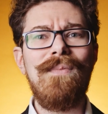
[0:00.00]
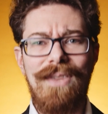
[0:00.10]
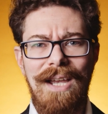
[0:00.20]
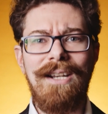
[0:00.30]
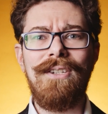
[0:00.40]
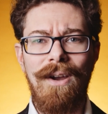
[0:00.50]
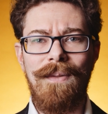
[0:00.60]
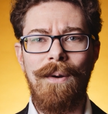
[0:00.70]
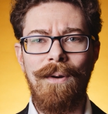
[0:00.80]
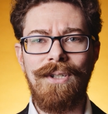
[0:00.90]
they deserve
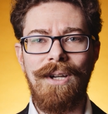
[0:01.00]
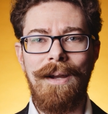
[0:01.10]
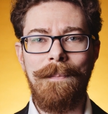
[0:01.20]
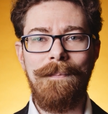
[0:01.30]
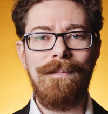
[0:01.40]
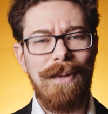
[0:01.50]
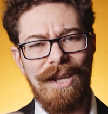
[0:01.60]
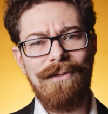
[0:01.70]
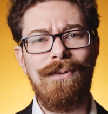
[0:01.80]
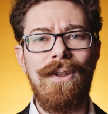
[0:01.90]
their own time. But
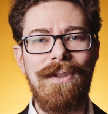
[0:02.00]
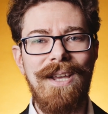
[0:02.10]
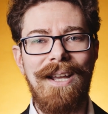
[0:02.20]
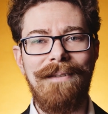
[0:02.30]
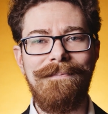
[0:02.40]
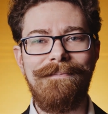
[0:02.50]
that's for another day.